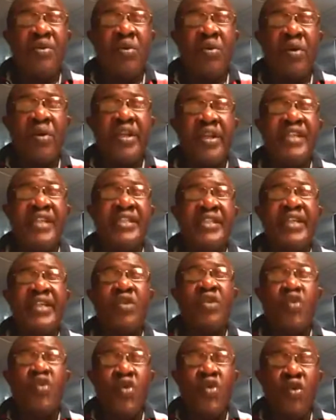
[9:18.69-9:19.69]
is the
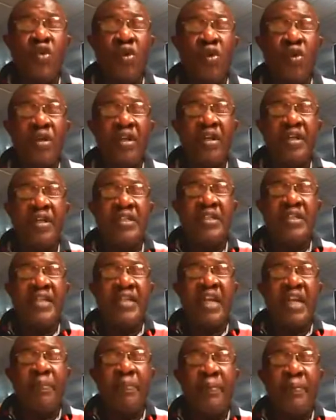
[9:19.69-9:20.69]
tool that
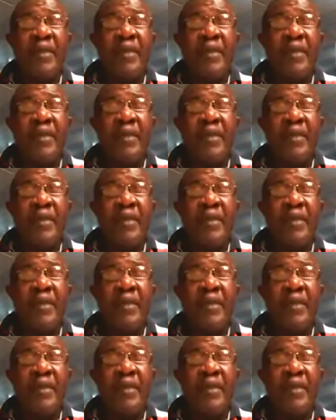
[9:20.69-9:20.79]
people